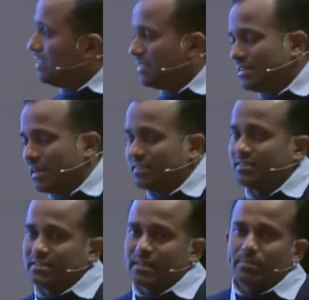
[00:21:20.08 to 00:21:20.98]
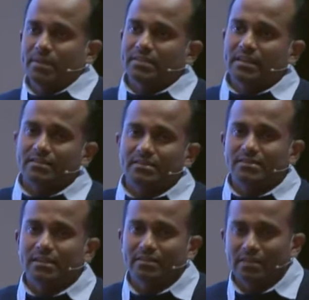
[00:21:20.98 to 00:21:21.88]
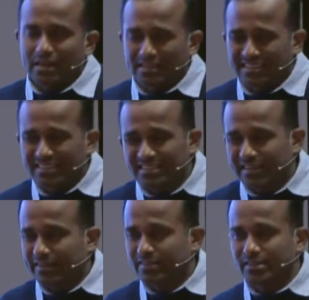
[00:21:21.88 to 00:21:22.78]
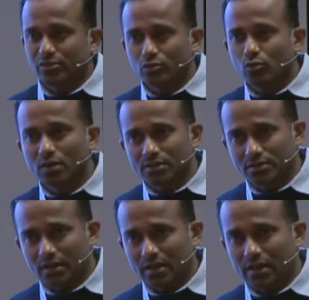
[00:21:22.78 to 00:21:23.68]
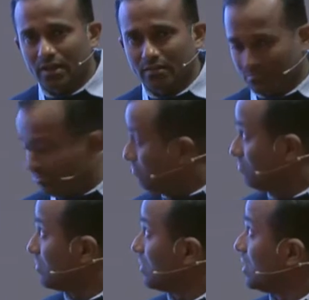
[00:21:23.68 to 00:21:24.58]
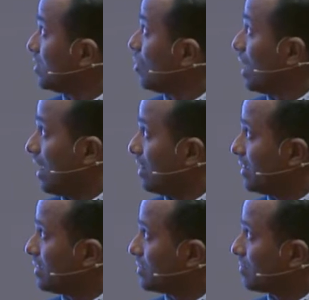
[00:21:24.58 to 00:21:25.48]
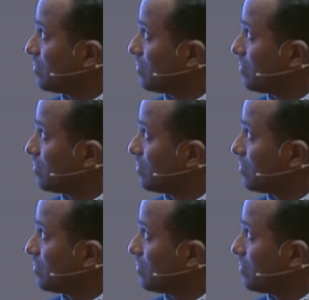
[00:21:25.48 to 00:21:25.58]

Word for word: these statistics, application access, accessing statistics in the Google uh, Google Analytics.